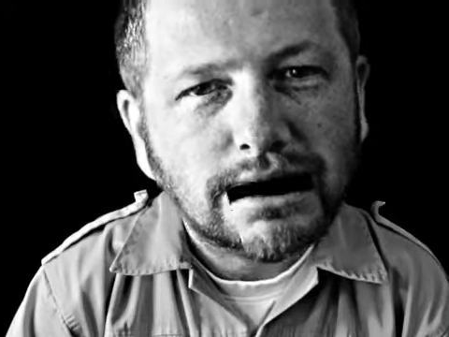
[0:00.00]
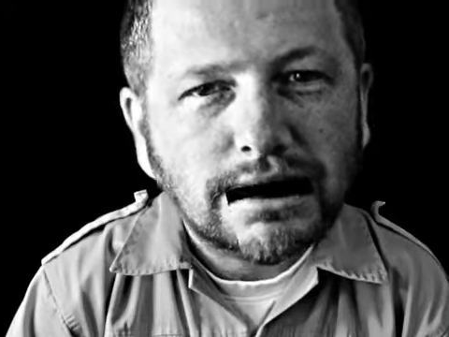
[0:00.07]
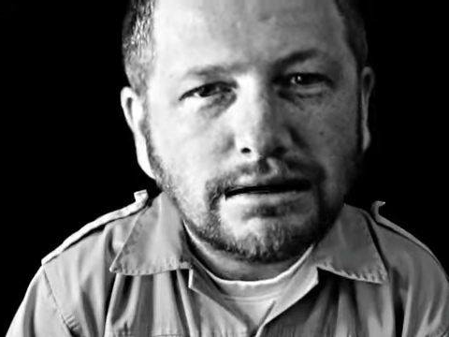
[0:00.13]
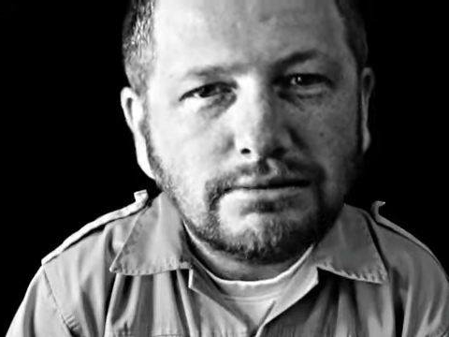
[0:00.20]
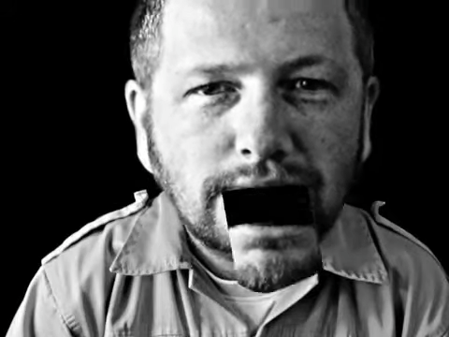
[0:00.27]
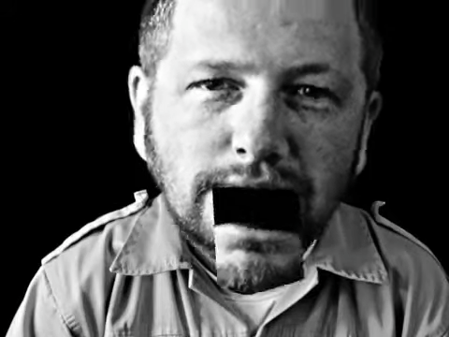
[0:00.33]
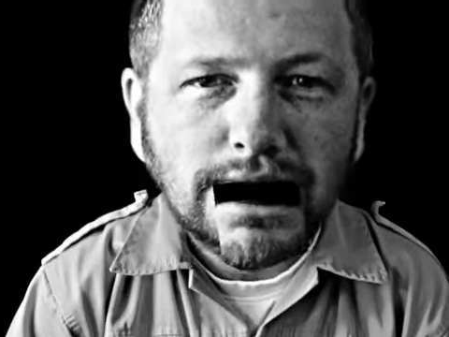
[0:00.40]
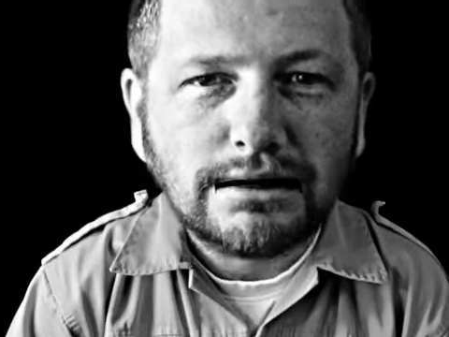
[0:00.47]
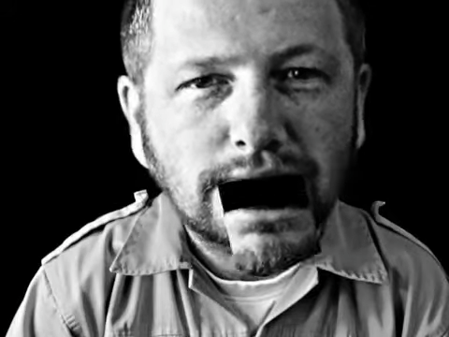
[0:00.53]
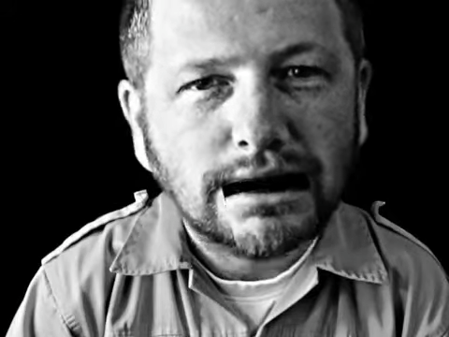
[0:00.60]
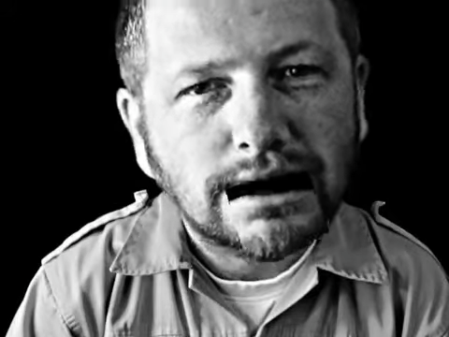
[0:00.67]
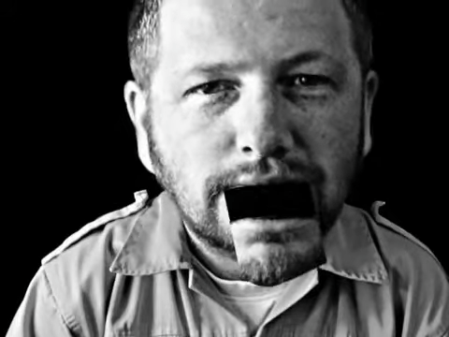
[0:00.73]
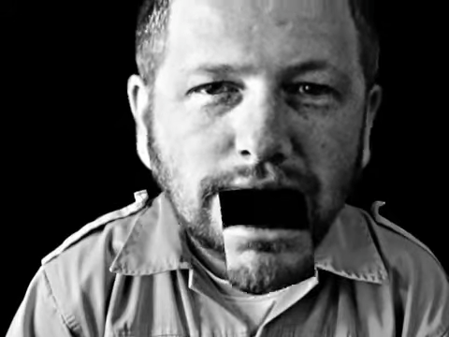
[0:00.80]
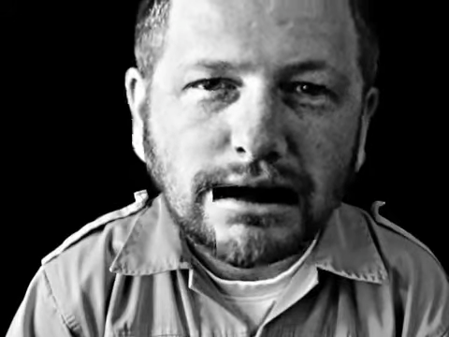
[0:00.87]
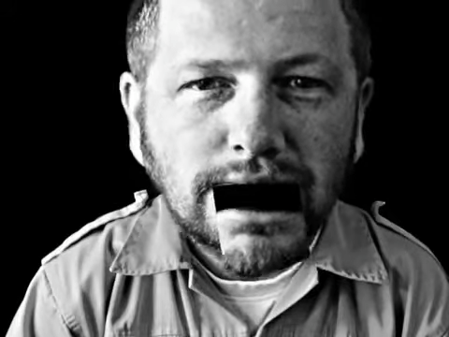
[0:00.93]
and it's got to be
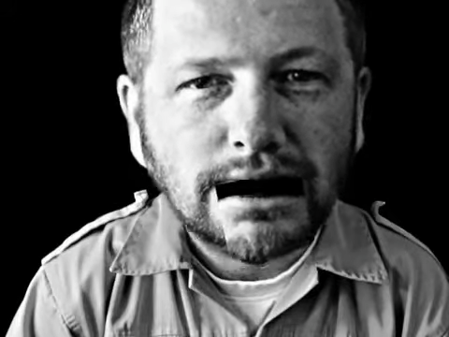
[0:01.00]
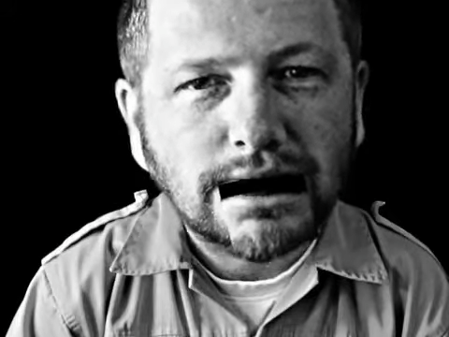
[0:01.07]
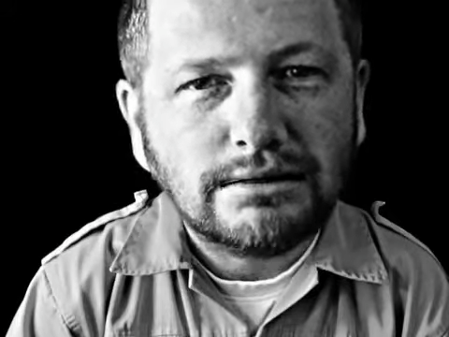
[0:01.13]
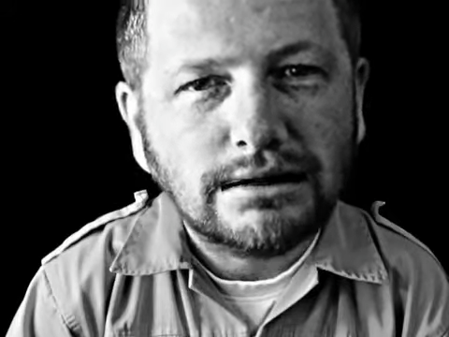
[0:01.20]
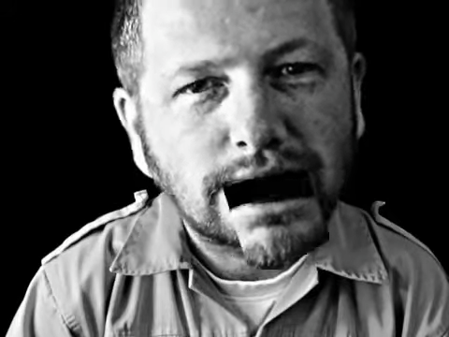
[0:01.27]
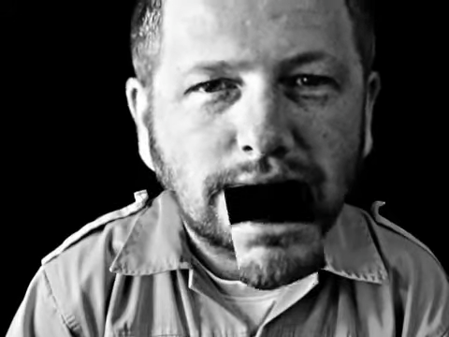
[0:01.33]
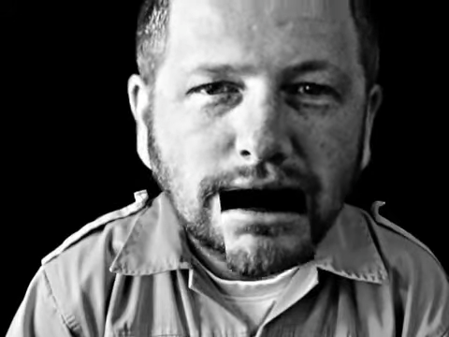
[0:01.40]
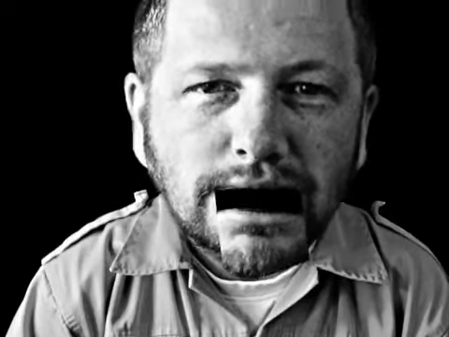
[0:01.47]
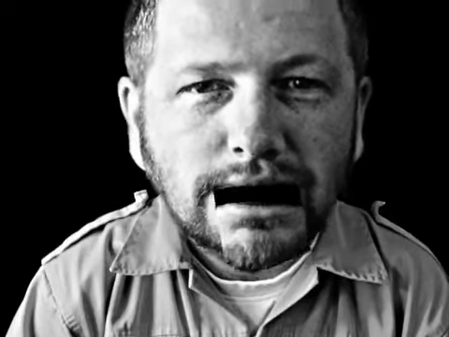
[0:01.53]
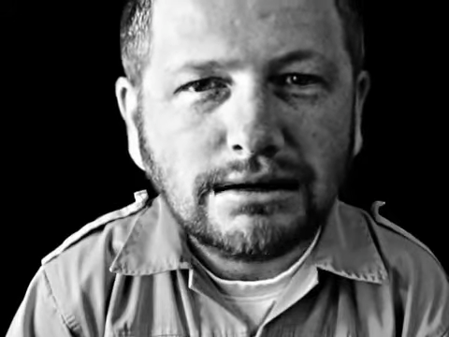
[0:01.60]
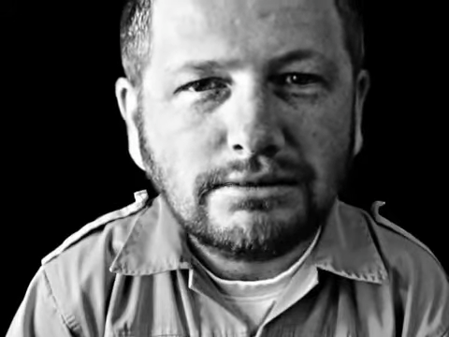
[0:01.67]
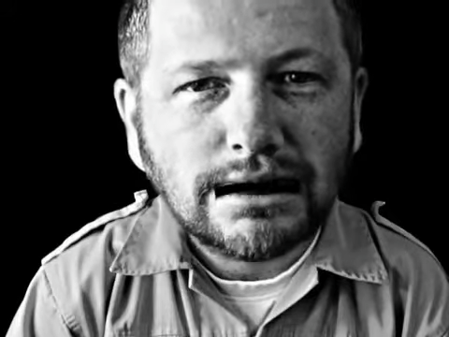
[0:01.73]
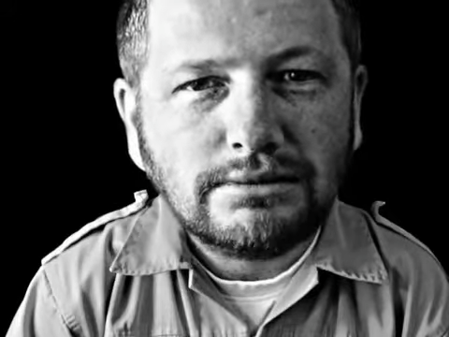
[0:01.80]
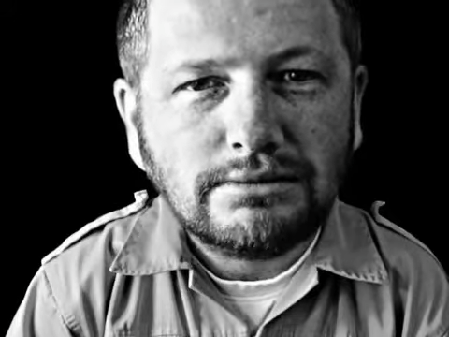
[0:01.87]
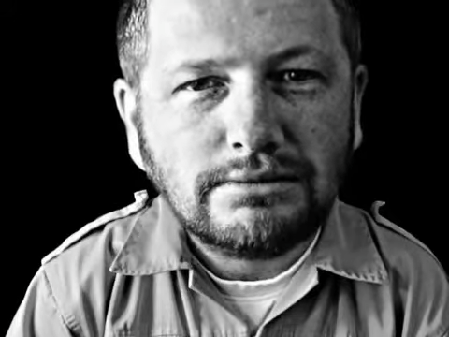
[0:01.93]
said I'm feeling
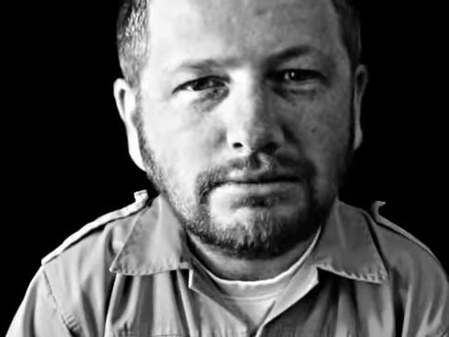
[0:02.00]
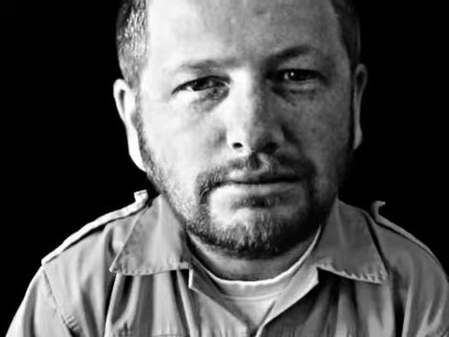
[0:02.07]
it.